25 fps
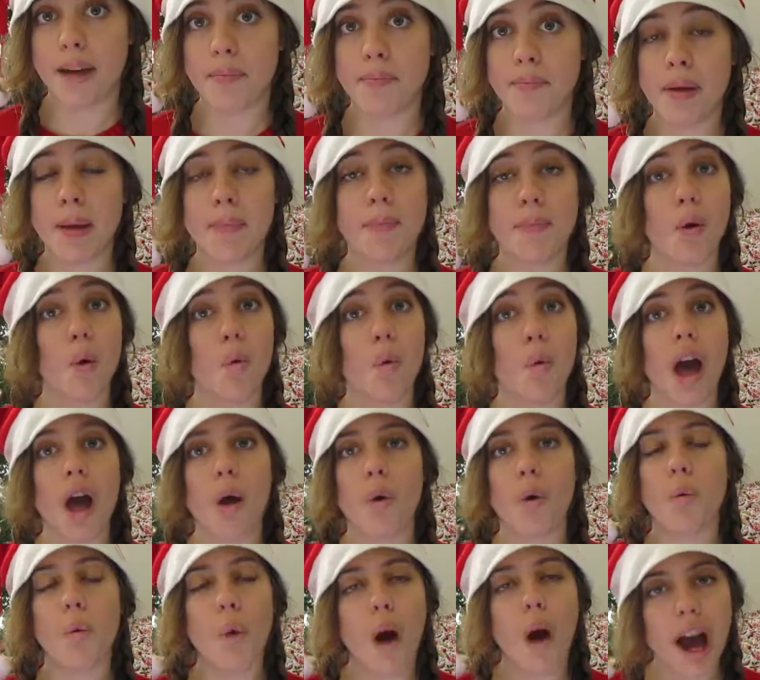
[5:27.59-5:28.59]
People wear
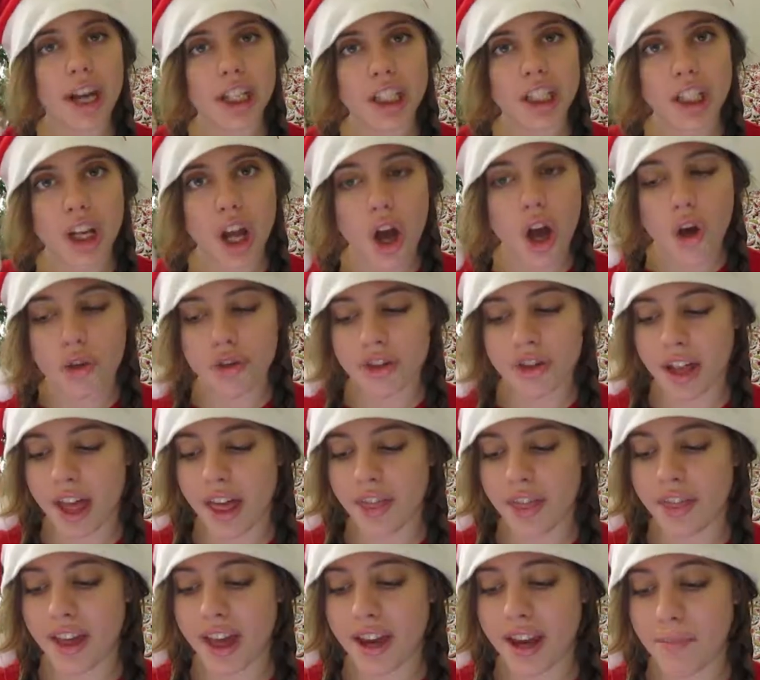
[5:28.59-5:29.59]
white clothes
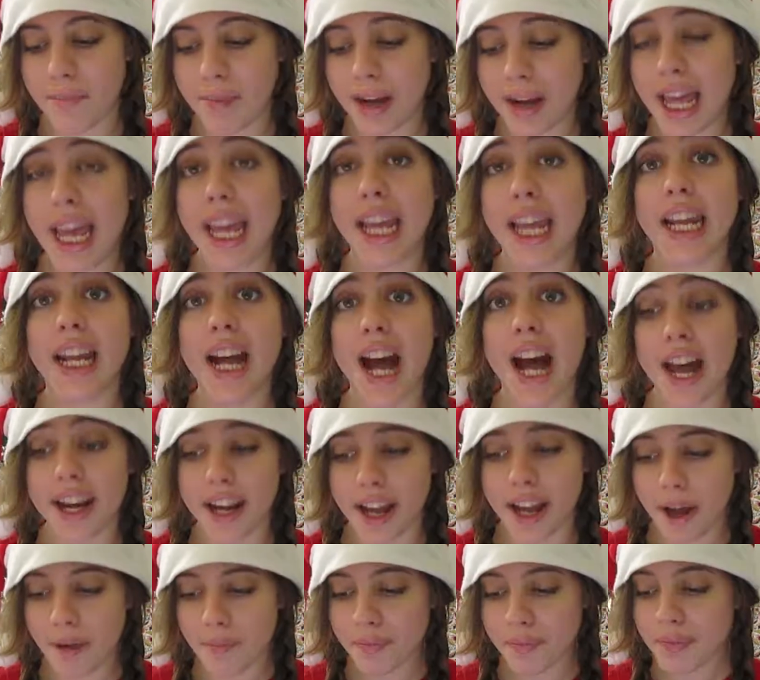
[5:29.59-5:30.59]
and then play
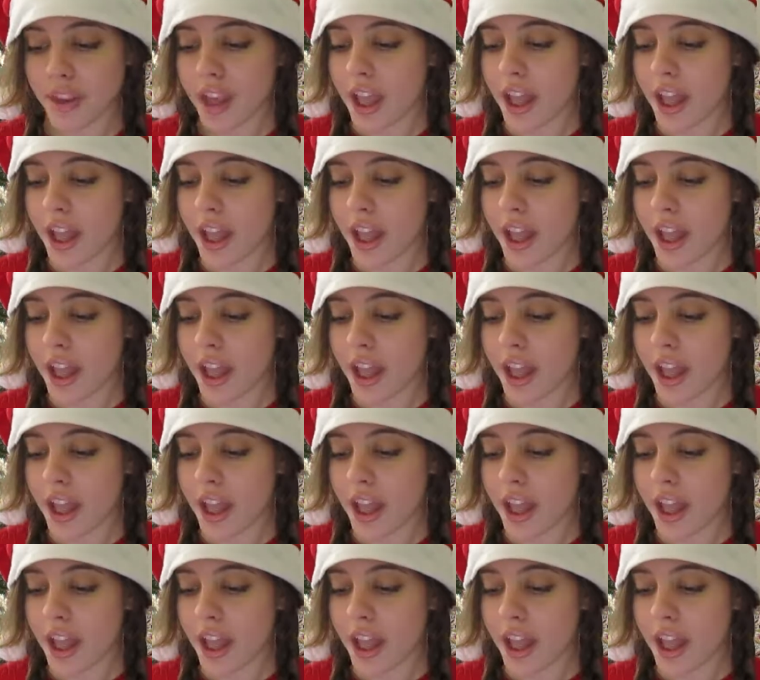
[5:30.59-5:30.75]
Ghana,